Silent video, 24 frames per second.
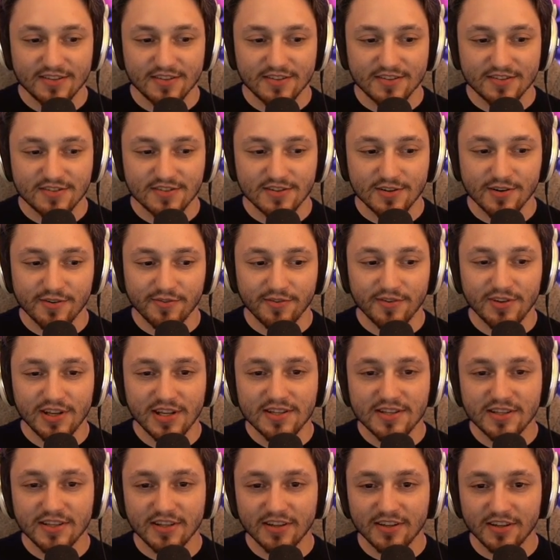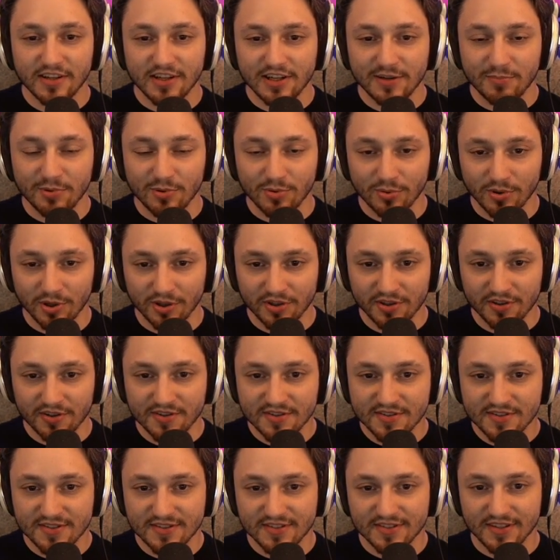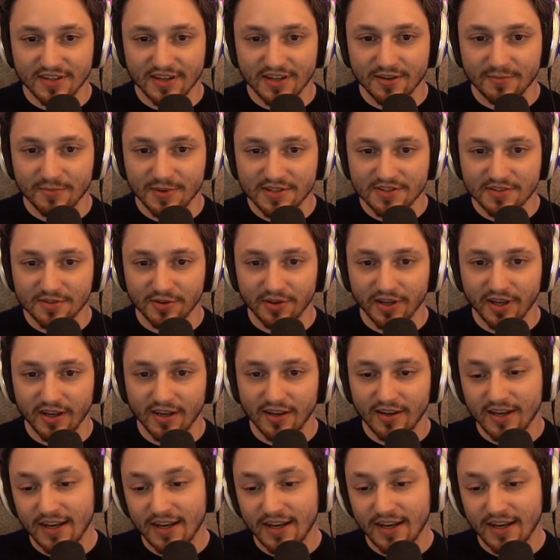So if you need to cut a couple workers, it's okay.